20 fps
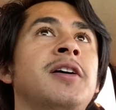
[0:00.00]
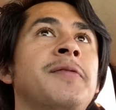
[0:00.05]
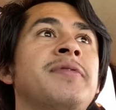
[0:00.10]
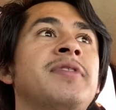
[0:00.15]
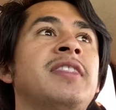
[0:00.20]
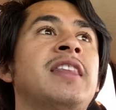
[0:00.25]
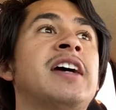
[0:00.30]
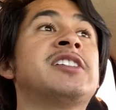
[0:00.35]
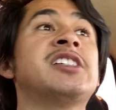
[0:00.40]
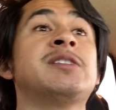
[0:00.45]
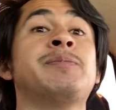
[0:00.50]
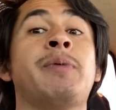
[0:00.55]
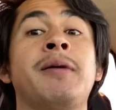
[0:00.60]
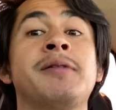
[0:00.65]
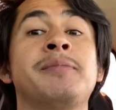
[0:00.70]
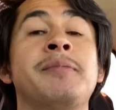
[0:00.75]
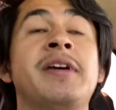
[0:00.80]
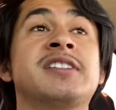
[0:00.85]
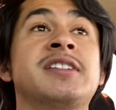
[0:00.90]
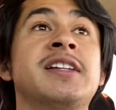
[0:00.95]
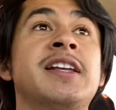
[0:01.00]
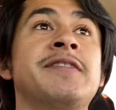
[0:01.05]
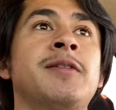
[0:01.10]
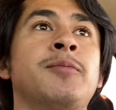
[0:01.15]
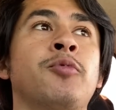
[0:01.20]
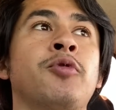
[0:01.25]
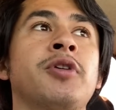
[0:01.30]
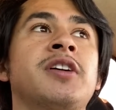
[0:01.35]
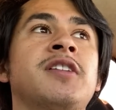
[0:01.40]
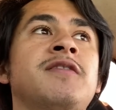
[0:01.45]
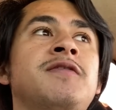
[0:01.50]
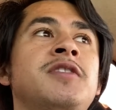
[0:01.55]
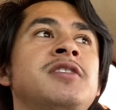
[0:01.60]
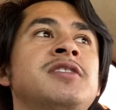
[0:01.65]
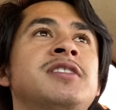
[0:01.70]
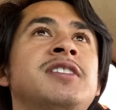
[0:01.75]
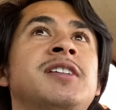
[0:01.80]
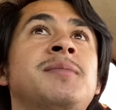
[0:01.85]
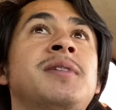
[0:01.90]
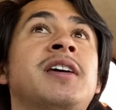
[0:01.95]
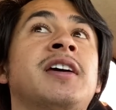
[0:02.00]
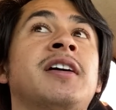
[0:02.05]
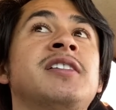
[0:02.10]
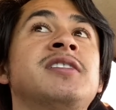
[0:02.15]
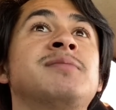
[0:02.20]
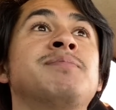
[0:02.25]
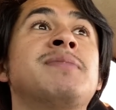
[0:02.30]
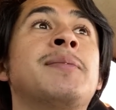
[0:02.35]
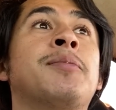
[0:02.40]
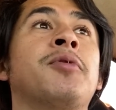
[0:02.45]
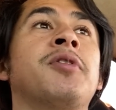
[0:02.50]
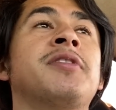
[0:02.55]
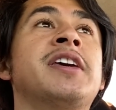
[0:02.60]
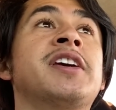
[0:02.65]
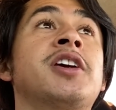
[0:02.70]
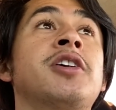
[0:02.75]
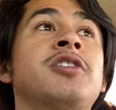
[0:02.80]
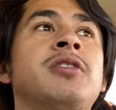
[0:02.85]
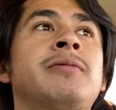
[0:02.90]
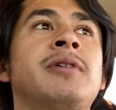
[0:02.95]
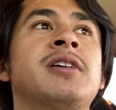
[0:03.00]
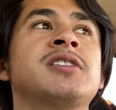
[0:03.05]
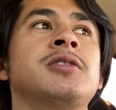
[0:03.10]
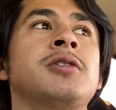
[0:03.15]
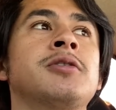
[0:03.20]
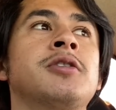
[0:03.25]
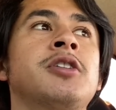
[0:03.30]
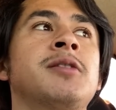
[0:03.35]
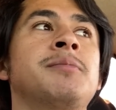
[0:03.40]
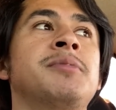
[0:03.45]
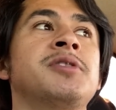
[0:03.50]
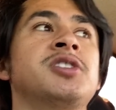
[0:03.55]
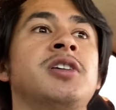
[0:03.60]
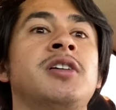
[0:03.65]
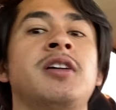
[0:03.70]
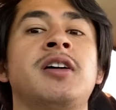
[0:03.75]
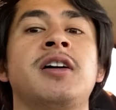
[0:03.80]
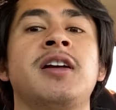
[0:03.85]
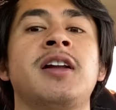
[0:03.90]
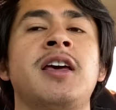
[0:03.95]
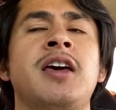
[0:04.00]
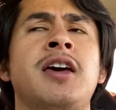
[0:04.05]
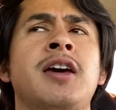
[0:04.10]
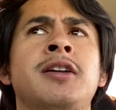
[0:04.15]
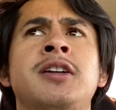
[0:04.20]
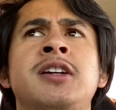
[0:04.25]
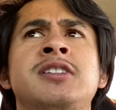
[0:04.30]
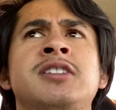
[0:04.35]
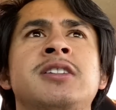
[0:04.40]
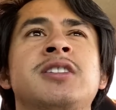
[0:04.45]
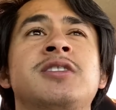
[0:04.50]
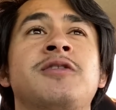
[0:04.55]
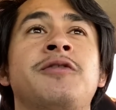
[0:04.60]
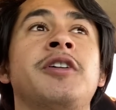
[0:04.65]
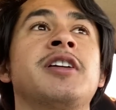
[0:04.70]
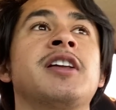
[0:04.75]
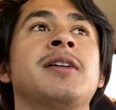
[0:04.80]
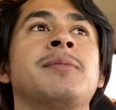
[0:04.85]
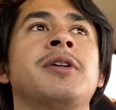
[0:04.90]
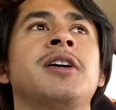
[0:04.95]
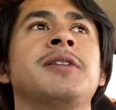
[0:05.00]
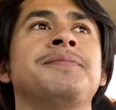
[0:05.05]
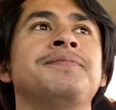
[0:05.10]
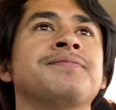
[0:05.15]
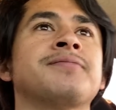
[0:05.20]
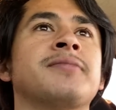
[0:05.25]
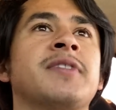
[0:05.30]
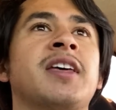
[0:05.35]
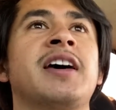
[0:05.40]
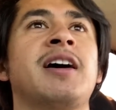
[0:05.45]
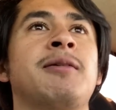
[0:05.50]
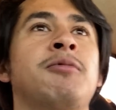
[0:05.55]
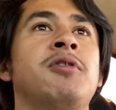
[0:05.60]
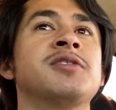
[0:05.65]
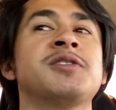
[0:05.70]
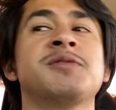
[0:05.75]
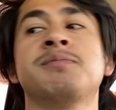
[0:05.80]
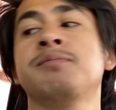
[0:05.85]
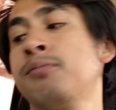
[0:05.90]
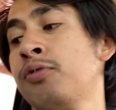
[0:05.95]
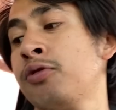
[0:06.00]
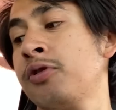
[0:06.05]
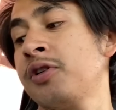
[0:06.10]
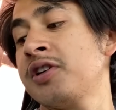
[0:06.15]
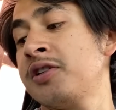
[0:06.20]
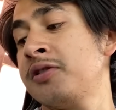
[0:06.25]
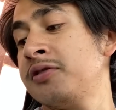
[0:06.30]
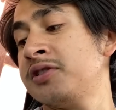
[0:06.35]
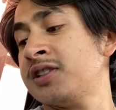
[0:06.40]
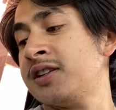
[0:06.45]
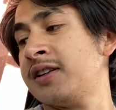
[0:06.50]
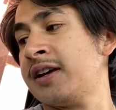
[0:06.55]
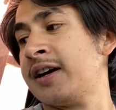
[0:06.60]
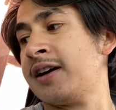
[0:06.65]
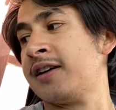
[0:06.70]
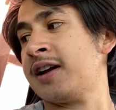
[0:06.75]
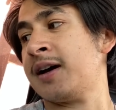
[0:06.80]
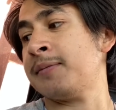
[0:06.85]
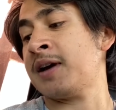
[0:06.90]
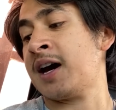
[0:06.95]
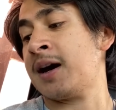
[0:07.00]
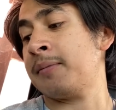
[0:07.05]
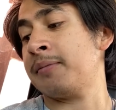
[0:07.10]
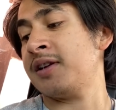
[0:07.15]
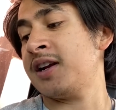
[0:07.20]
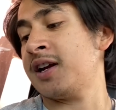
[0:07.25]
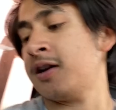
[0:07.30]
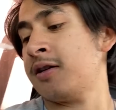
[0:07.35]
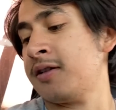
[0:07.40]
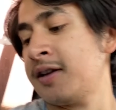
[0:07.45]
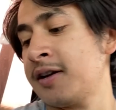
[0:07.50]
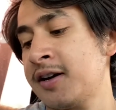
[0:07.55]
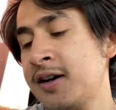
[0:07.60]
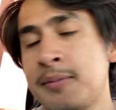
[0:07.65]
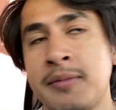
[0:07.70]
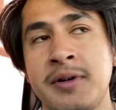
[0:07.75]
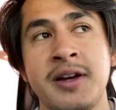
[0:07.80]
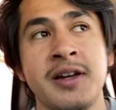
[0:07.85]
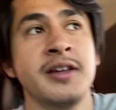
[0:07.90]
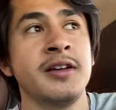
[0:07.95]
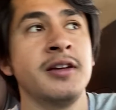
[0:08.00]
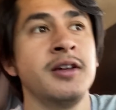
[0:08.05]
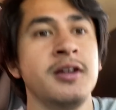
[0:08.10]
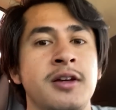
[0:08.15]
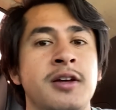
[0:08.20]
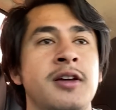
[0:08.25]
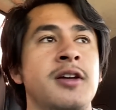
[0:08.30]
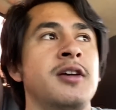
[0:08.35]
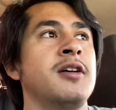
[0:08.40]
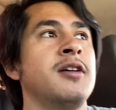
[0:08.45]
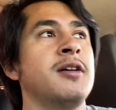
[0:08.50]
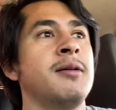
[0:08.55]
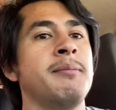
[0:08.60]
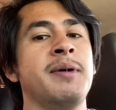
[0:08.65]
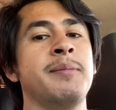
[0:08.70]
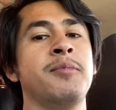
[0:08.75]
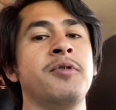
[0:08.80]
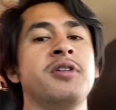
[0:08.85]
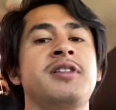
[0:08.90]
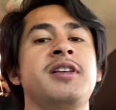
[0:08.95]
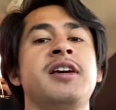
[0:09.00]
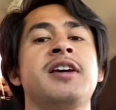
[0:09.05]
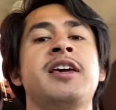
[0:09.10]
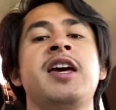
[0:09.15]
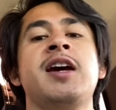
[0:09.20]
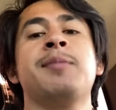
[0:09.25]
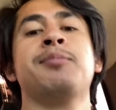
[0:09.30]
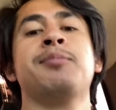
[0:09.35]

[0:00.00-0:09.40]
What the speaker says: that just probably makes it even more confusing because people think you're doing so good, but you're not. And it's just funny, but I won't bore you to that. I'm happy now. I got my birthday cake